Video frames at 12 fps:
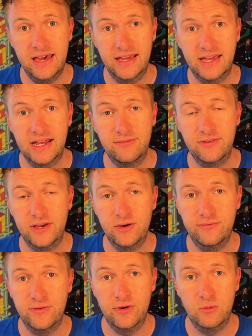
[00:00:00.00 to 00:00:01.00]
get a feel
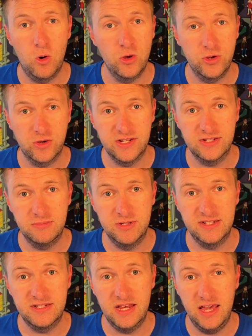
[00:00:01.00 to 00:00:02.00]
for what your customers are
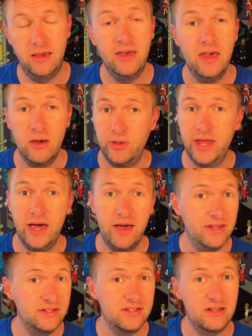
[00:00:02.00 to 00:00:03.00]
saying without
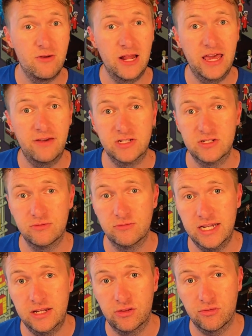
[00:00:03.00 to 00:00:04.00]
necessarily having to
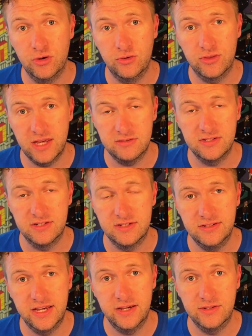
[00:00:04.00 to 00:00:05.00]
read through thousands and
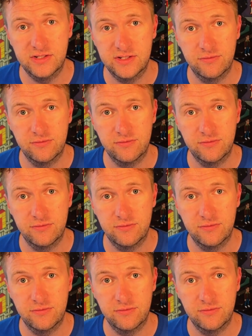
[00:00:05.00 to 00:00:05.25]
thousands of